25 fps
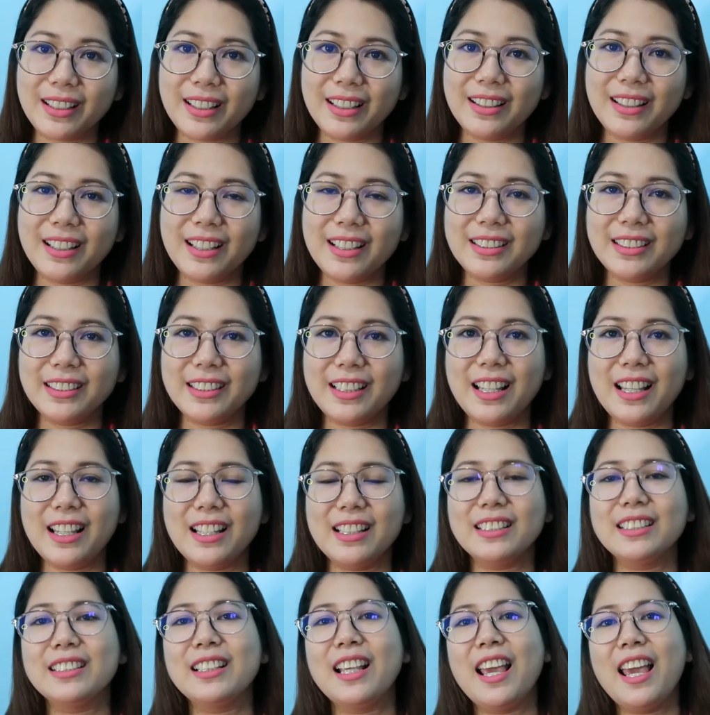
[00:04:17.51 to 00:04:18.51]
this
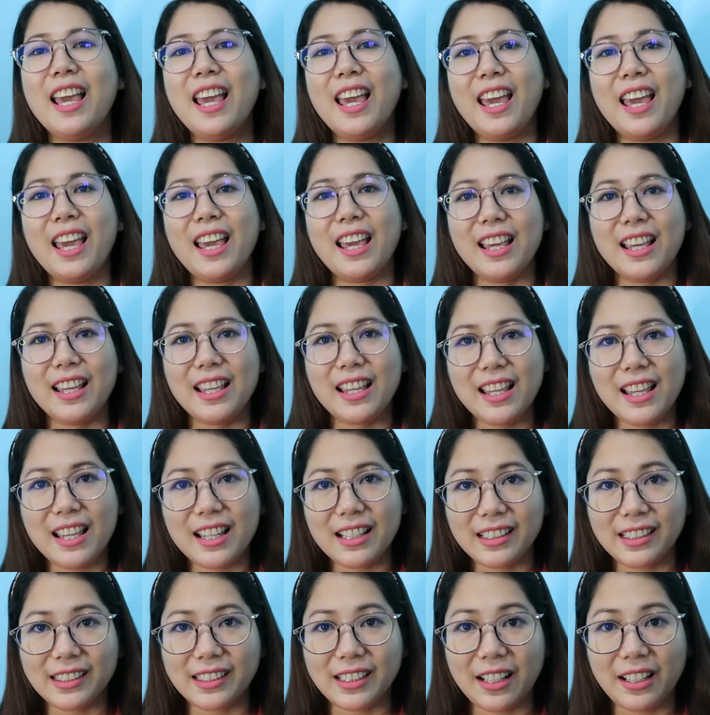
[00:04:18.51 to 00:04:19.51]
is
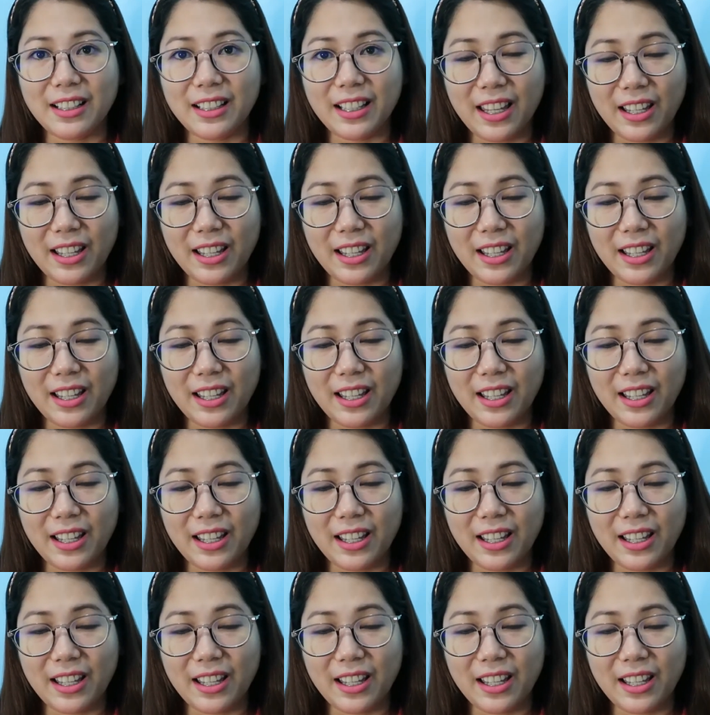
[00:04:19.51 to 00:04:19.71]
ESL